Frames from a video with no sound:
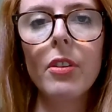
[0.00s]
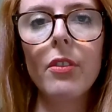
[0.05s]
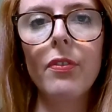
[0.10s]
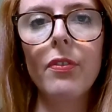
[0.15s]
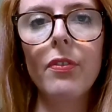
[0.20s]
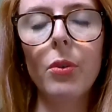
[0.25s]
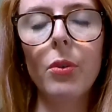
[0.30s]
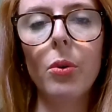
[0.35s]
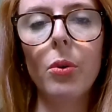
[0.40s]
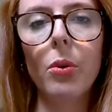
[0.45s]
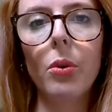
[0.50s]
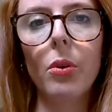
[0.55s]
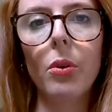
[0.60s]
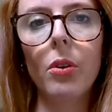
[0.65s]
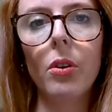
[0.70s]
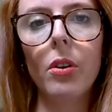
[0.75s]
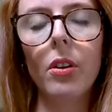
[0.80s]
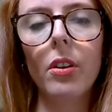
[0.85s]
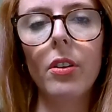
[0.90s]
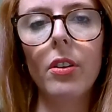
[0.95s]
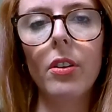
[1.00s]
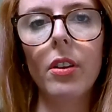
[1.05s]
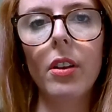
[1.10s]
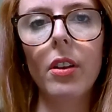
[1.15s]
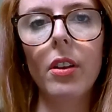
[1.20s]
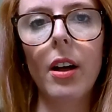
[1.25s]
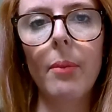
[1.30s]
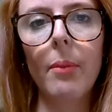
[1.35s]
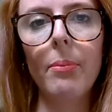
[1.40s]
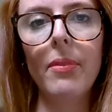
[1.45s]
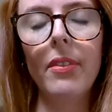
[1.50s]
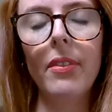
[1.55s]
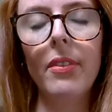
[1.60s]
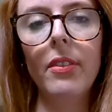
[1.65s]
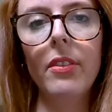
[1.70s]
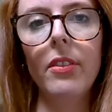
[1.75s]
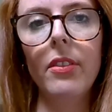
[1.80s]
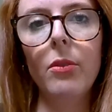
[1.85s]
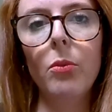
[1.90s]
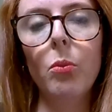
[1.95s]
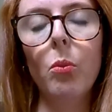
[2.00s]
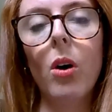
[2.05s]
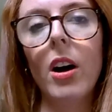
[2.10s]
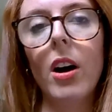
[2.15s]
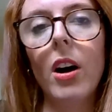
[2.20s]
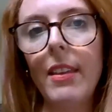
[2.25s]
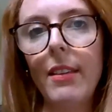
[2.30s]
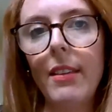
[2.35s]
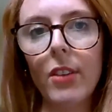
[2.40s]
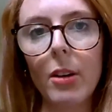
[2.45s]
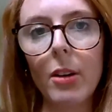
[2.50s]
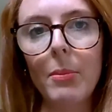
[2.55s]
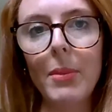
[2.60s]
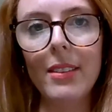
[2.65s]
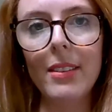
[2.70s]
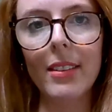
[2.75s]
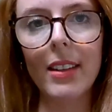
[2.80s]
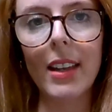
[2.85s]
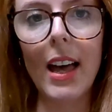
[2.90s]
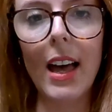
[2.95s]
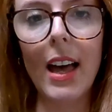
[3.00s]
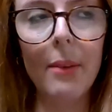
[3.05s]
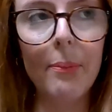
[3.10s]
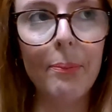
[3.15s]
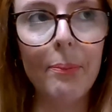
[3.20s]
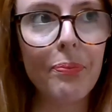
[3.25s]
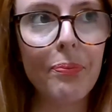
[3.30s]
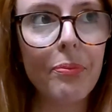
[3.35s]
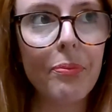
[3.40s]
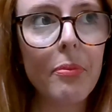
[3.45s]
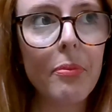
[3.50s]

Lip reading: for why they've come into care.